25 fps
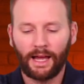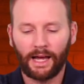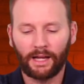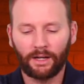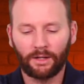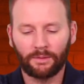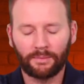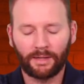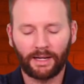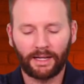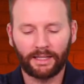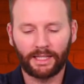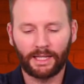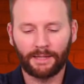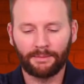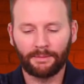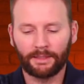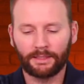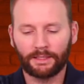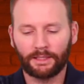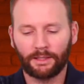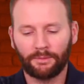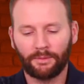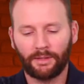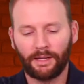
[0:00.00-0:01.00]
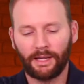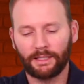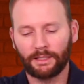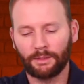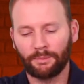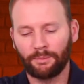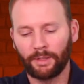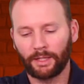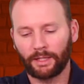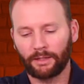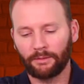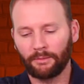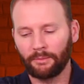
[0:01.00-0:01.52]
I don't mind them as
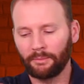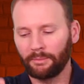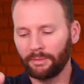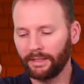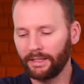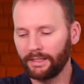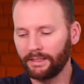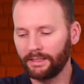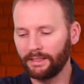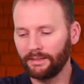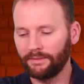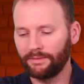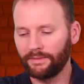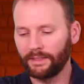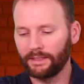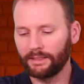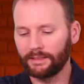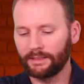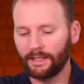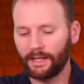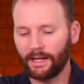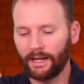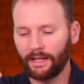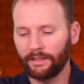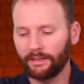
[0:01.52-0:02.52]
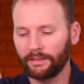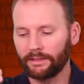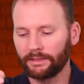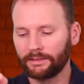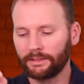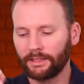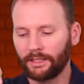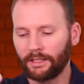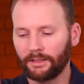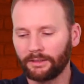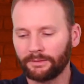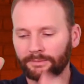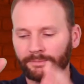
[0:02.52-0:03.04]
a pick up and play defense either.
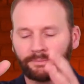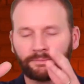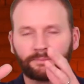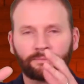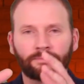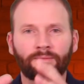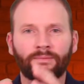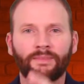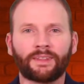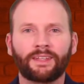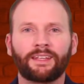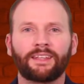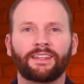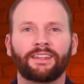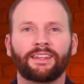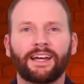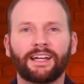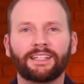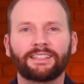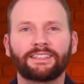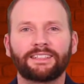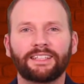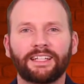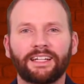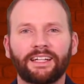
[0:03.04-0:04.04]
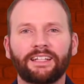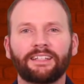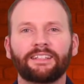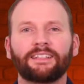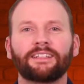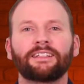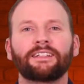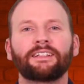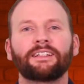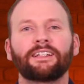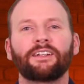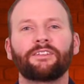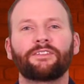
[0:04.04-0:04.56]
So that's it.
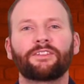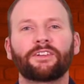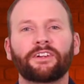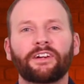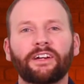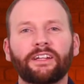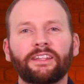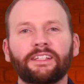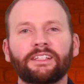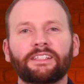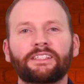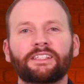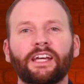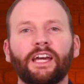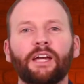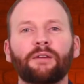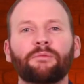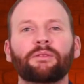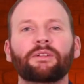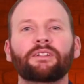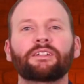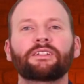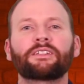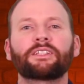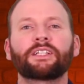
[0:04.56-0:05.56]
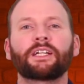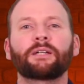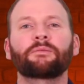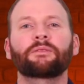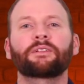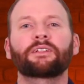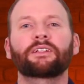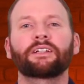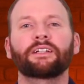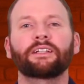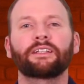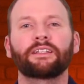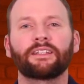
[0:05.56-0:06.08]
If you're in the
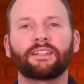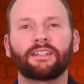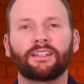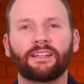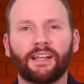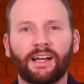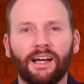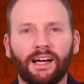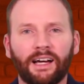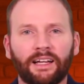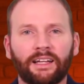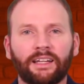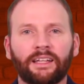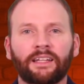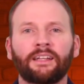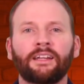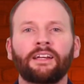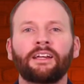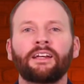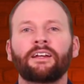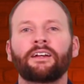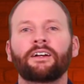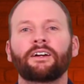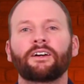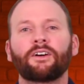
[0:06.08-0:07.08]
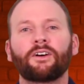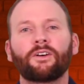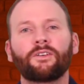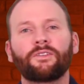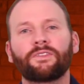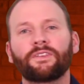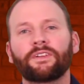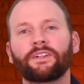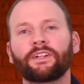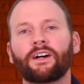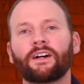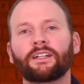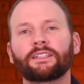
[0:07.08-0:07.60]
championship, good luck.
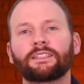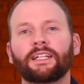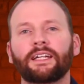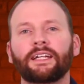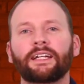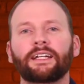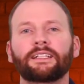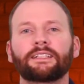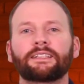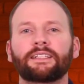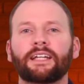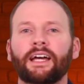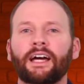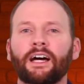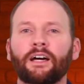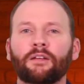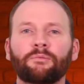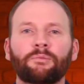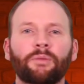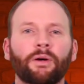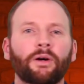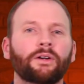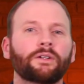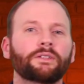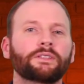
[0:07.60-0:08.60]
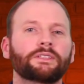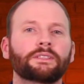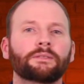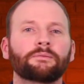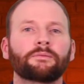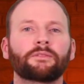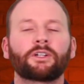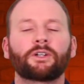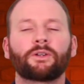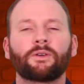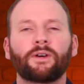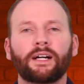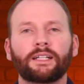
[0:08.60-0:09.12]
Hopefully I'll take it down, post
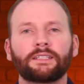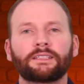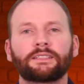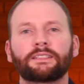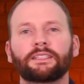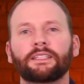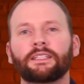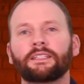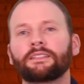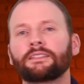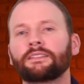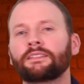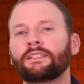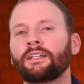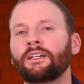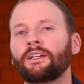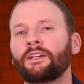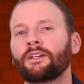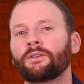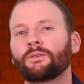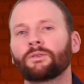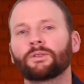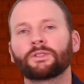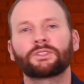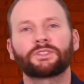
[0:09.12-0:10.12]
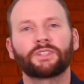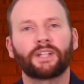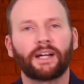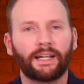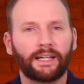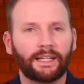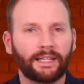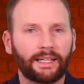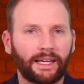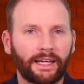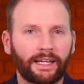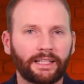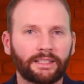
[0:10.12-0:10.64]
some questions. We'll try
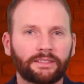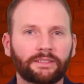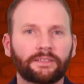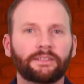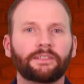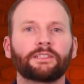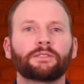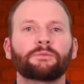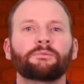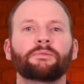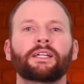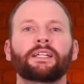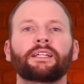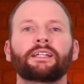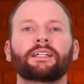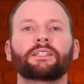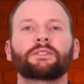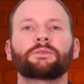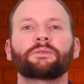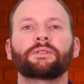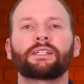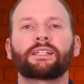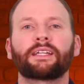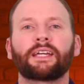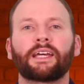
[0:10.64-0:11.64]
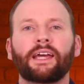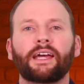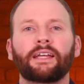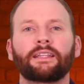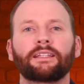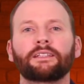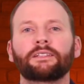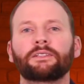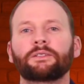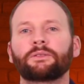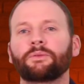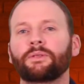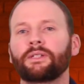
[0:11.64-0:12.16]
to answer as many as we can
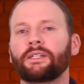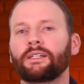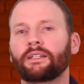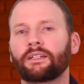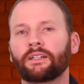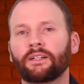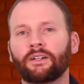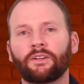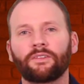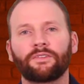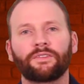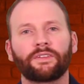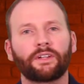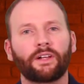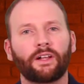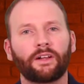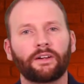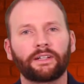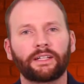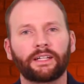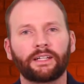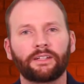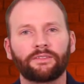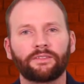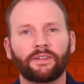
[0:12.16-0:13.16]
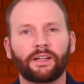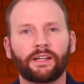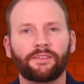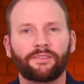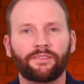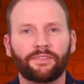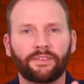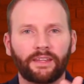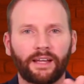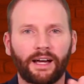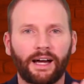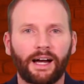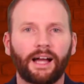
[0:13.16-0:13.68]
this week. Hopefully y'all are getting ready
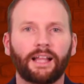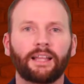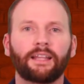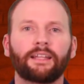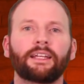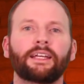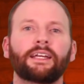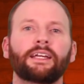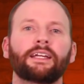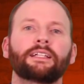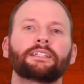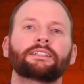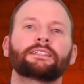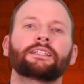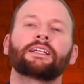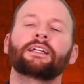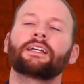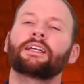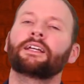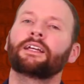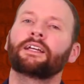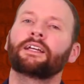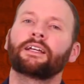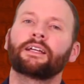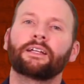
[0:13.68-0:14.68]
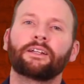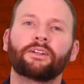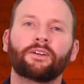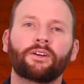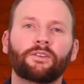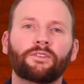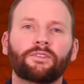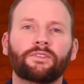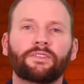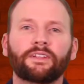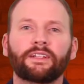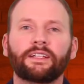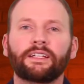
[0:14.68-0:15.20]
for the holidays, and
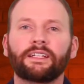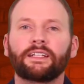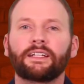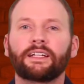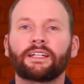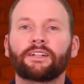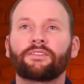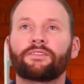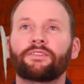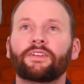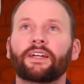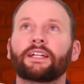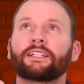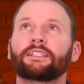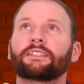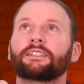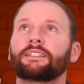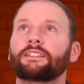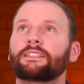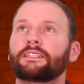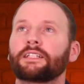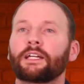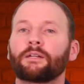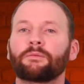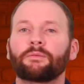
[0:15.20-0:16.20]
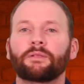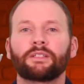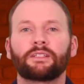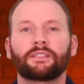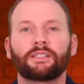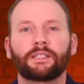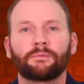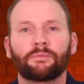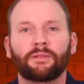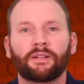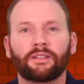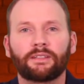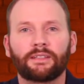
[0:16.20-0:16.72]
hopefully you get a fantasy
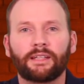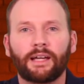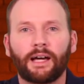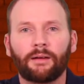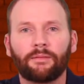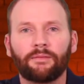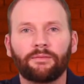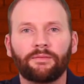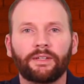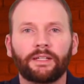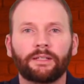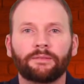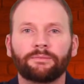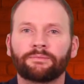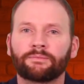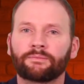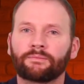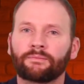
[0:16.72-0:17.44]
championship on top of it.